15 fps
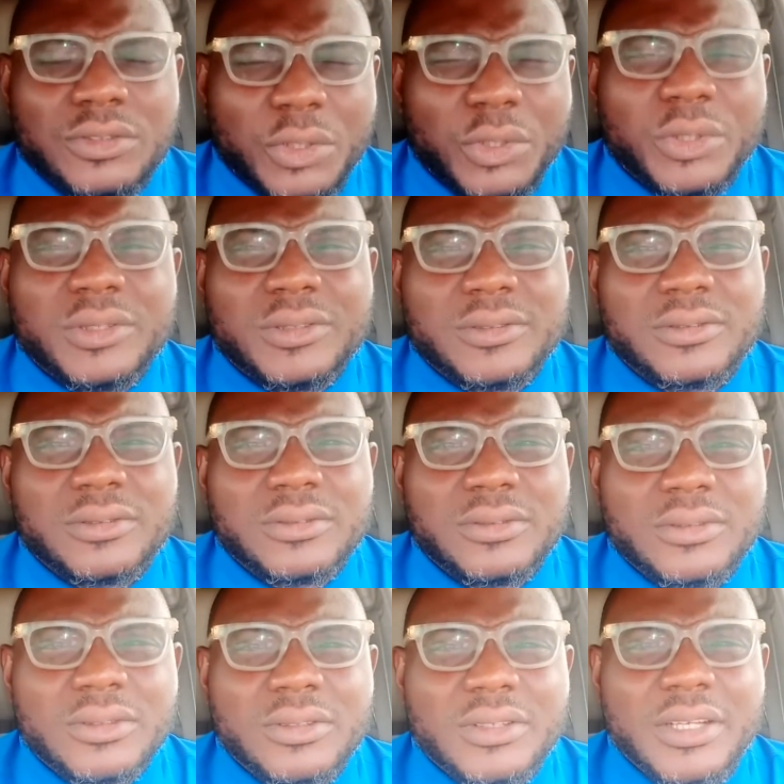to
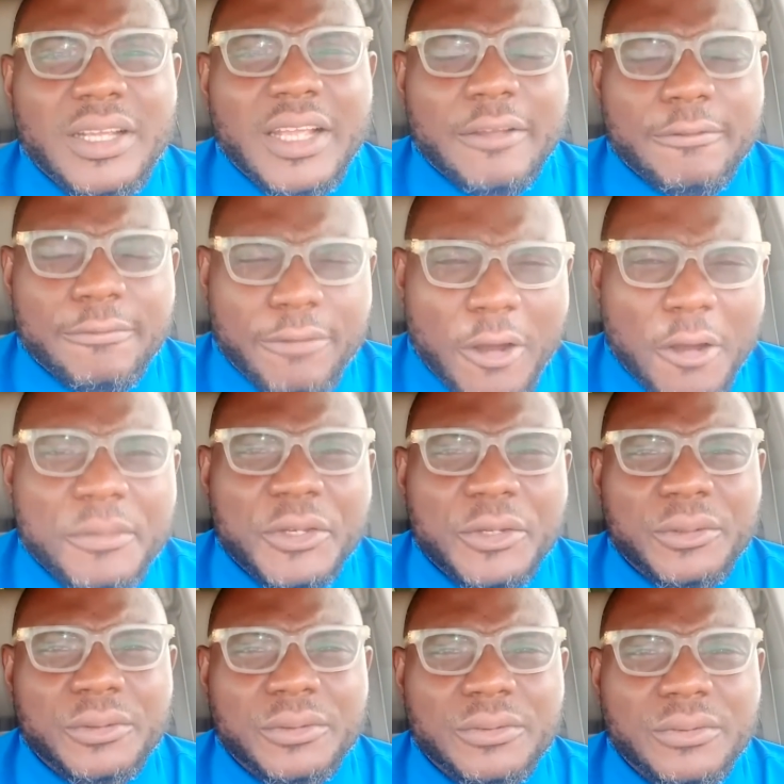inform
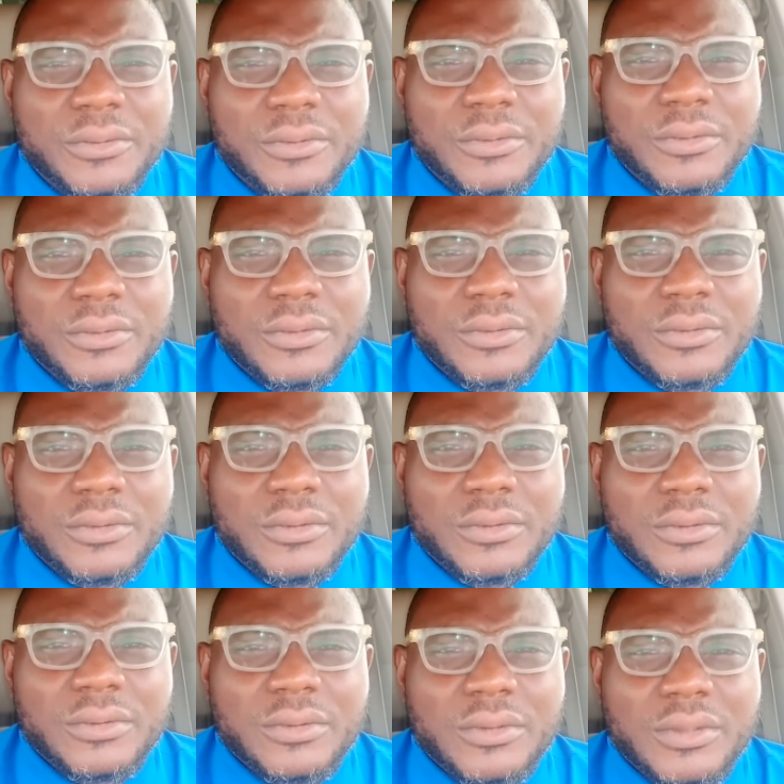you
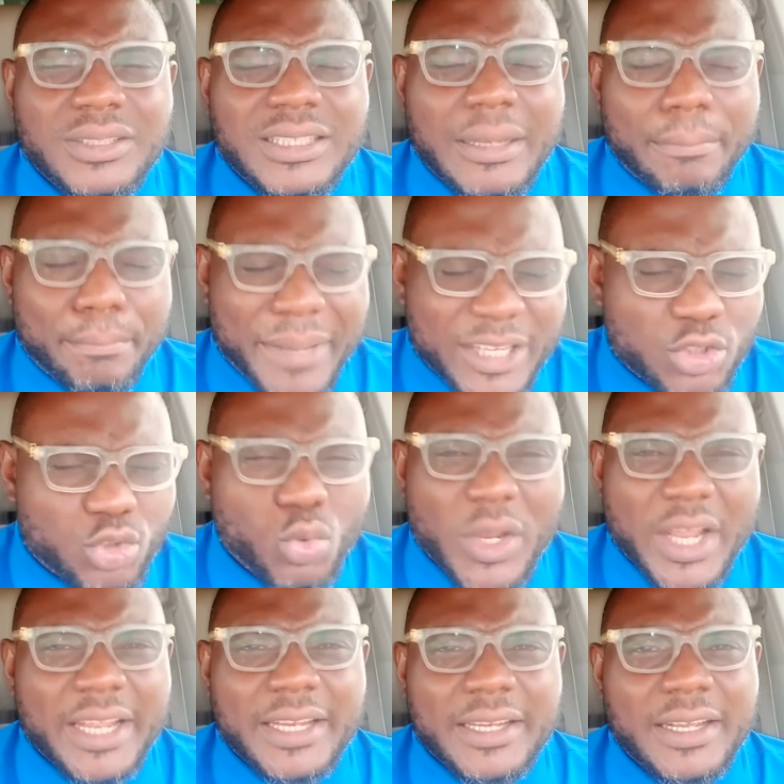the best
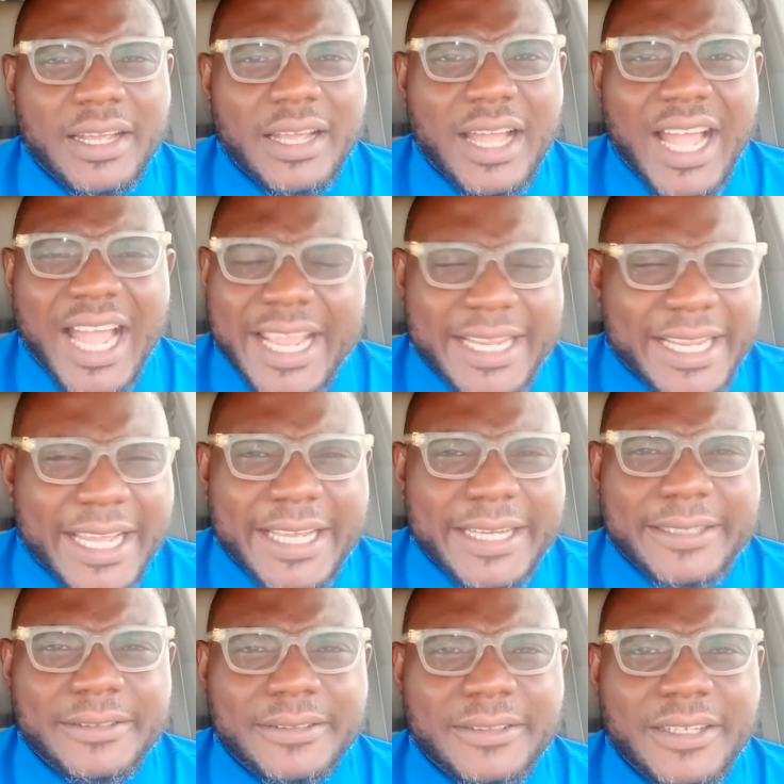way I can,
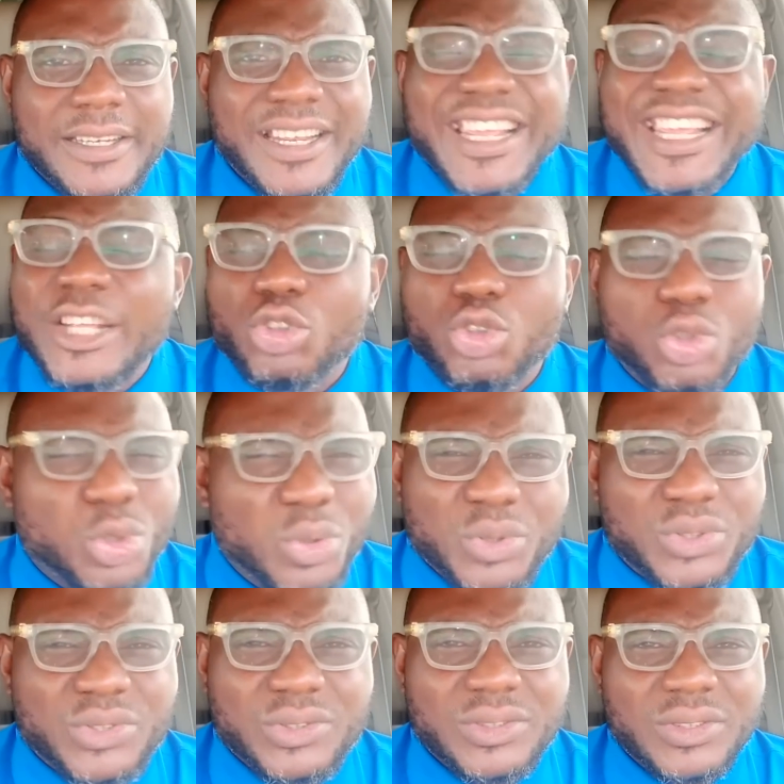in
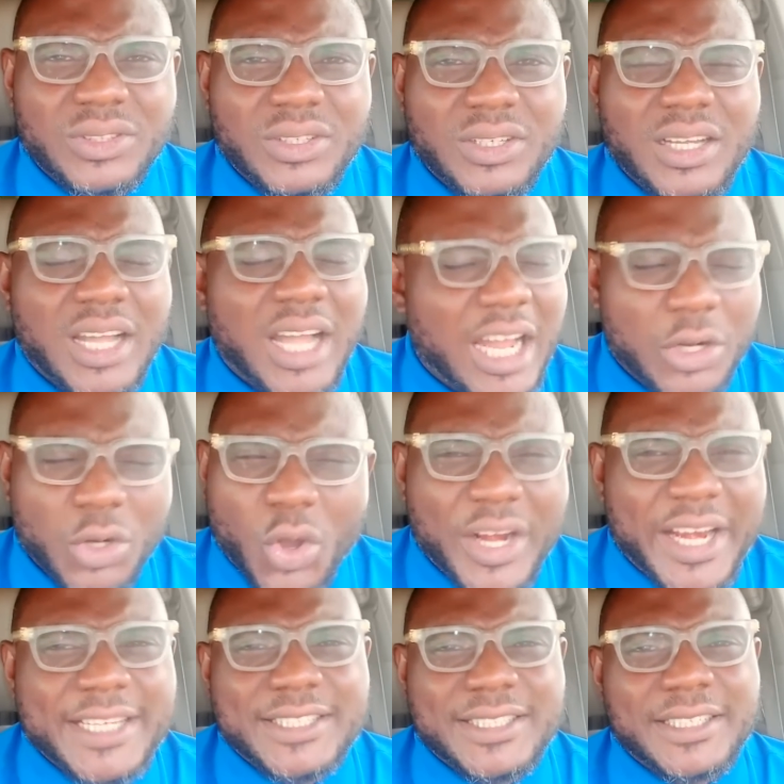truth and
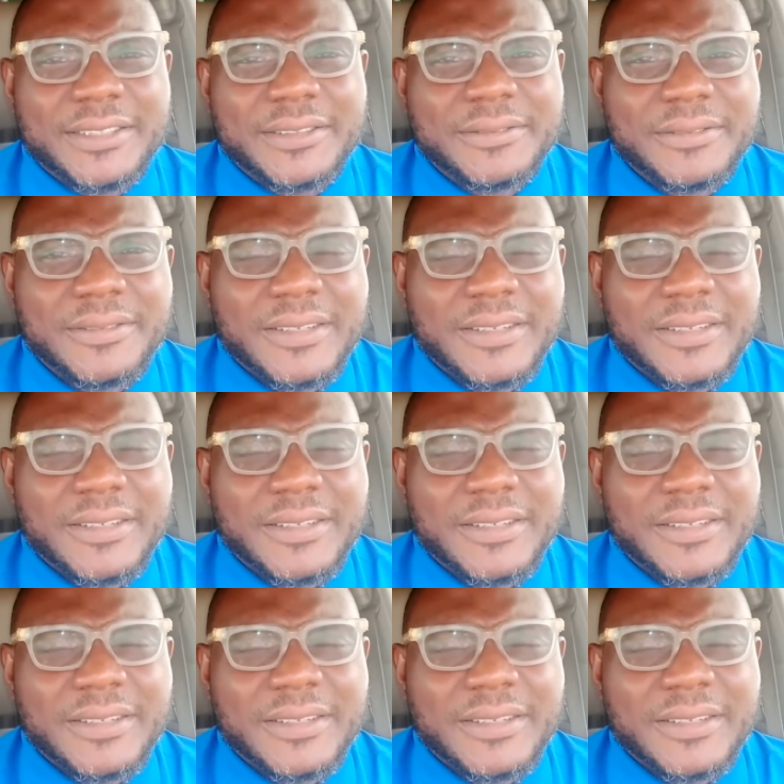honesty.